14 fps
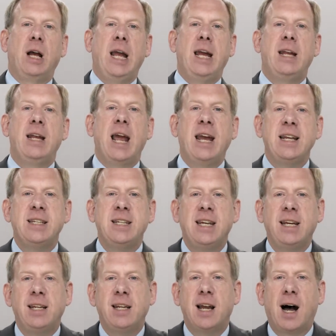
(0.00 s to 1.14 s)
In
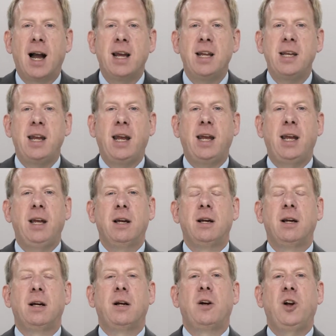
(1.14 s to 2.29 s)
1890,
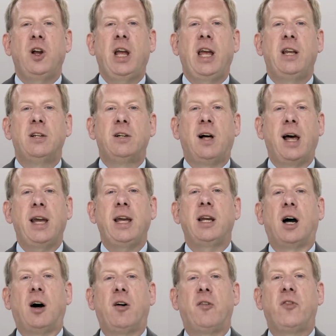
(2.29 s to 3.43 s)
in light
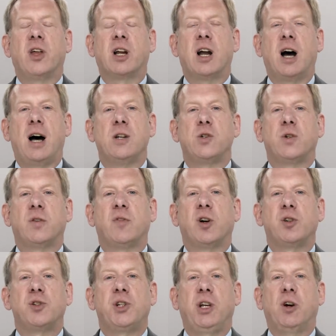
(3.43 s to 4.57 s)
of the
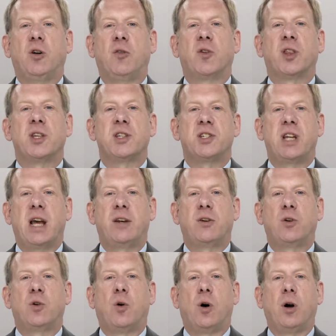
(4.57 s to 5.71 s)
controversy over the
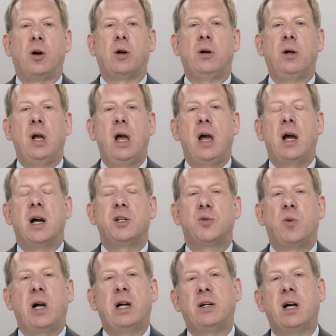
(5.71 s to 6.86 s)
Standard Oil, as
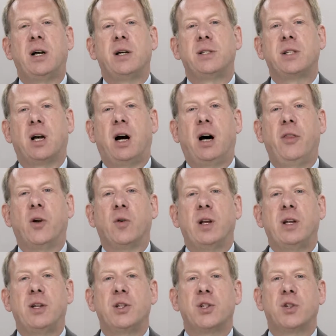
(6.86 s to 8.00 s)
well as other
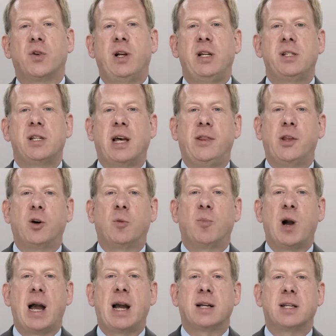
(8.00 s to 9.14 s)
industries and their
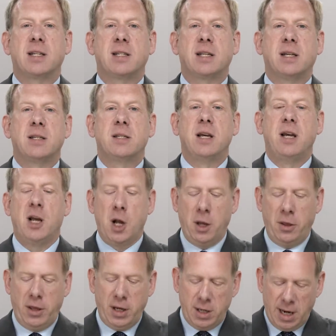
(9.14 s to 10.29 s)
practices,
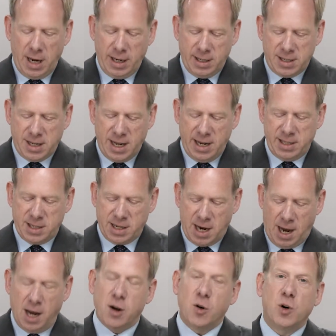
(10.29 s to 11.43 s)
the United States
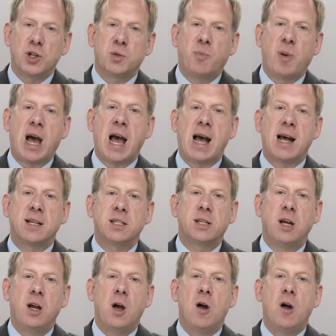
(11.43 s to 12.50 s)
Congress passed